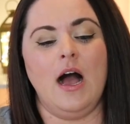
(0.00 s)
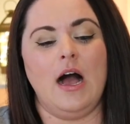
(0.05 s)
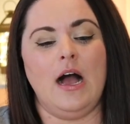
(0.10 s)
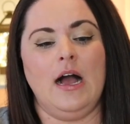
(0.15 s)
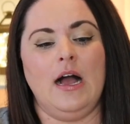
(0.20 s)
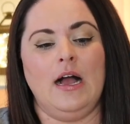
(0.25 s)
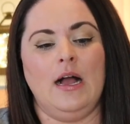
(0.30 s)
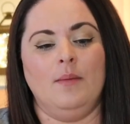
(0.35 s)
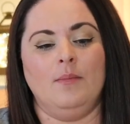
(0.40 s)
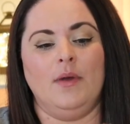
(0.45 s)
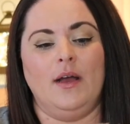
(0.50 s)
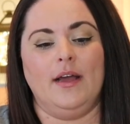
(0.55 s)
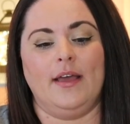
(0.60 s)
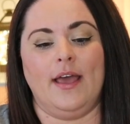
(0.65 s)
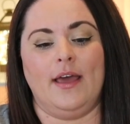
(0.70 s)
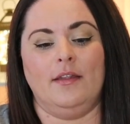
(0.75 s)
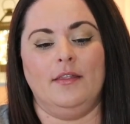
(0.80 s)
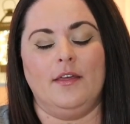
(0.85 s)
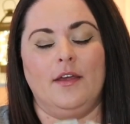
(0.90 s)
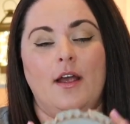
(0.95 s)
Um,
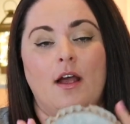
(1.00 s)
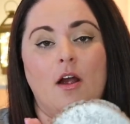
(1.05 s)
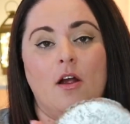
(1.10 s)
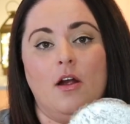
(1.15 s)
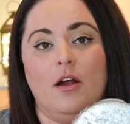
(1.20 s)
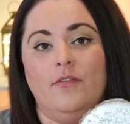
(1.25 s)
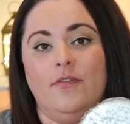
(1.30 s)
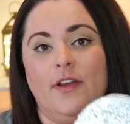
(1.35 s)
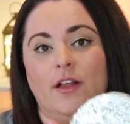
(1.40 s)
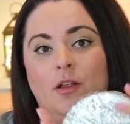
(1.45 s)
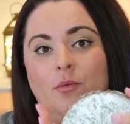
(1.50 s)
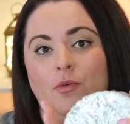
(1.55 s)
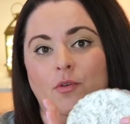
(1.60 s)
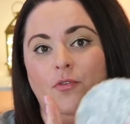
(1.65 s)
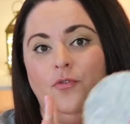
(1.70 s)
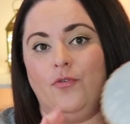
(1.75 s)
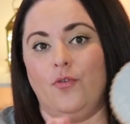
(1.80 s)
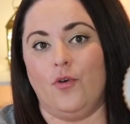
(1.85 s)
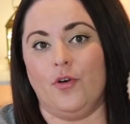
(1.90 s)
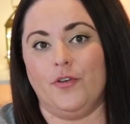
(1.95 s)
again, they are
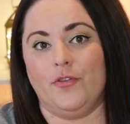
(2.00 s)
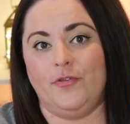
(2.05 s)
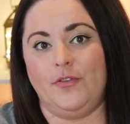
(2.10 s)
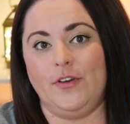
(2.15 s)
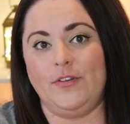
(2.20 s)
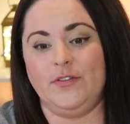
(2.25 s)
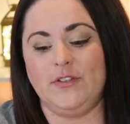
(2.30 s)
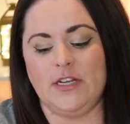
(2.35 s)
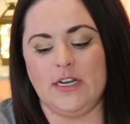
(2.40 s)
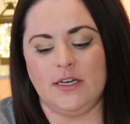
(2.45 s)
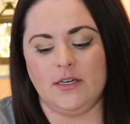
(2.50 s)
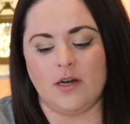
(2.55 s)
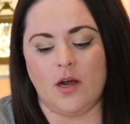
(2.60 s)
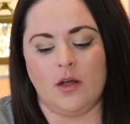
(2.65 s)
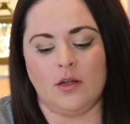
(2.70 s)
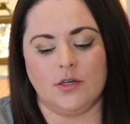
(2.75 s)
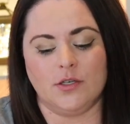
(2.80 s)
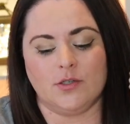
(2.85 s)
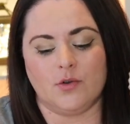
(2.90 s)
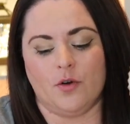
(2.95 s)
available for
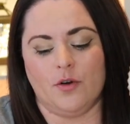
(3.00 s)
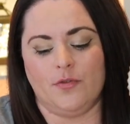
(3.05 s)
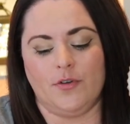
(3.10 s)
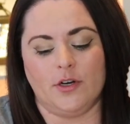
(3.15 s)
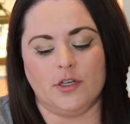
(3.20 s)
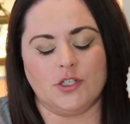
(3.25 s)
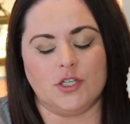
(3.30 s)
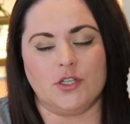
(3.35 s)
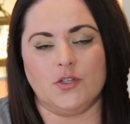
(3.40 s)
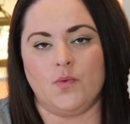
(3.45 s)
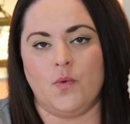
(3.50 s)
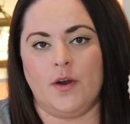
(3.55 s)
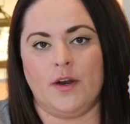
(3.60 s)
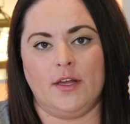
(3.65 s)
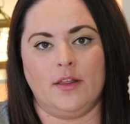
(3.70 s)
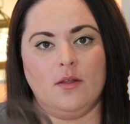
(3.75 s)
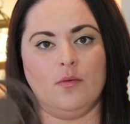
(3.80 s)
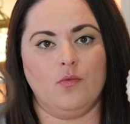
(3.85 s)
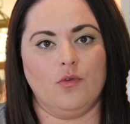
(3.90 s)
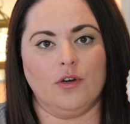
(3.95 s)
$15 or if you're just
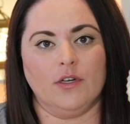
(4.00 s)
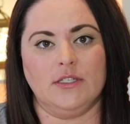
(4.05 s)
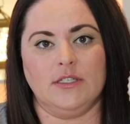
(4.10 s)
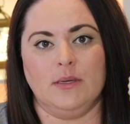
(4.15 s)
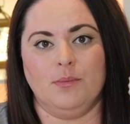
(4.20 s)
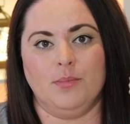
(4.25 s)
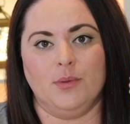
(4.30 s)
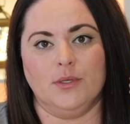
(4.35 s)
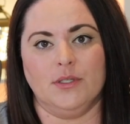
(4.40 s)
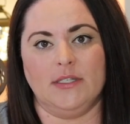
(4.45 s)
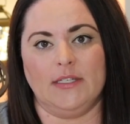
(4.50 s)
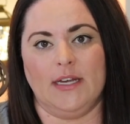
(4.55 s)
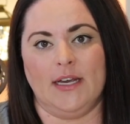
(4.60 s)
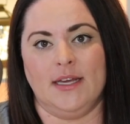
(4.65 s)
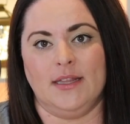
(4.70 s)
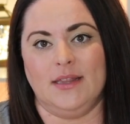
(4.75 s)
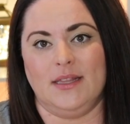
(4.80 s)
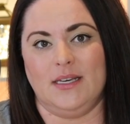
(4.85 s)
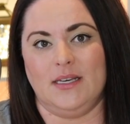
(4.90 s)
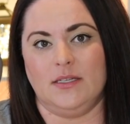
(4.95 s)
wanting the more simple
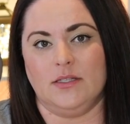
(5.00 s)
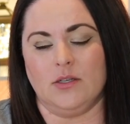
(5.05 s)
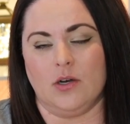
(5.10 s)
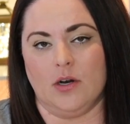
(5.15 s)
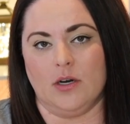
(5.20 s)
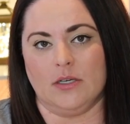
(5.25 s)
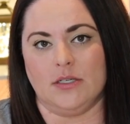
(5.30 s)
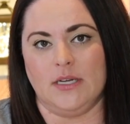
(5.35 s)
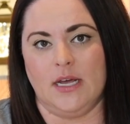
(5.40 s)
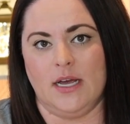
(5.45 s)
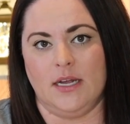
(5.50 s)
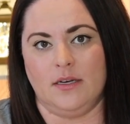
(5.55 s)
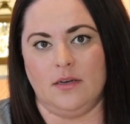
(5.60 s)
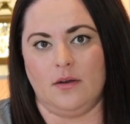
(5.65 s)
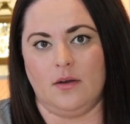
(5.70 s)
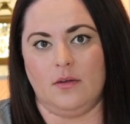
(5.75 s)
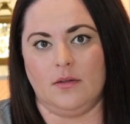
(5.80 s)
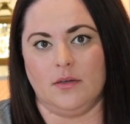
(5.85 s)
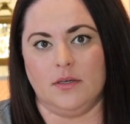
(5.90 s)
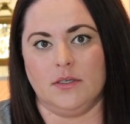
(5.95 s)
stand, these are
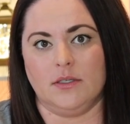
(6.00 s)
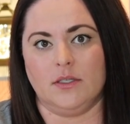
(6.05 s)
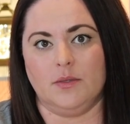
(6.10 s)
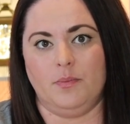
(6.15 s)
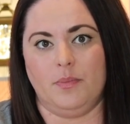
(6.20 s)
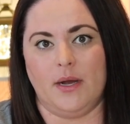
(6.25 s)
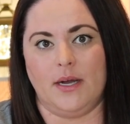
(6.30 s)
$10.